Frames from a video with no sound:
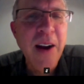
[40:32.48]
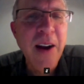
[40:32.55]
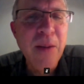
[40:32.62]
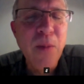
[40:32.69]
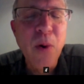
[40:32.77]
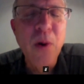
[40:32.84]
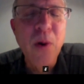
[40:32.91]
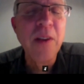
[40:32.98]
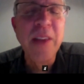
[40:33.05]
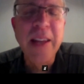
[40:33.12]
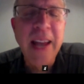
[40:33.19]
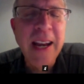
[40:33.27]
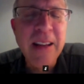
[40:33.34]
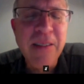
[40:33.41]
far more
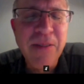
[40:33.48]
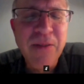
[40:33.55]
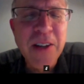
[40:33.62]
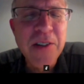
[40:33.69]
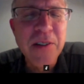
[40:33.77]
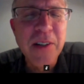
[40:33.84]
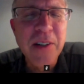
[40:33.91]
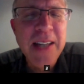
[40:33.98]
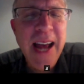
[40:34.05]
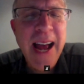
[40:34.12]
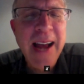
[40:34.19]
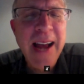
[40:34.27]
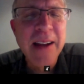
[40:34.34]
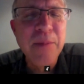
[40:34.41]
than any frontal
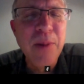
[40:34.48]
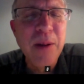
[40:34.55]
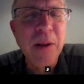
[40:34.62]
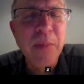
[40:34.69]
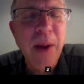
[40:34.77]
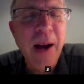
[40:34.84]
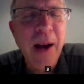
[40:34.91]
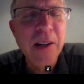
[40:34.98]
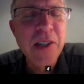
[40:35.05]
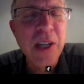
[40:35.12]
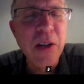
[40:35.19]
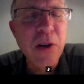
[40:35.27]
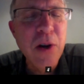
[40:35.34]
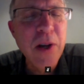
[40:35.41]
attack on public
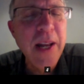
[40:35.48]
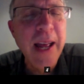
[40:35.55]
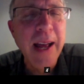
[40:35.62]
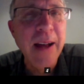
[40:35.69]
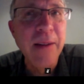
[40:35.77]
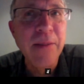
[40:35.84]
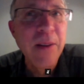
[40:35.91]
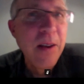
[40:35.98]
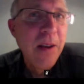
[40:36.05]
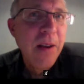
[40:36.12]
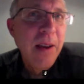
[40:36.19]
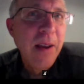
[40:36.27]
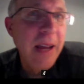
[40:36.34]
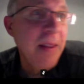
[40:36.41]
policy could have.
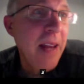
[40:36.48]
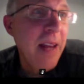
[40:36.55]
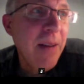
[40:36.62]
And they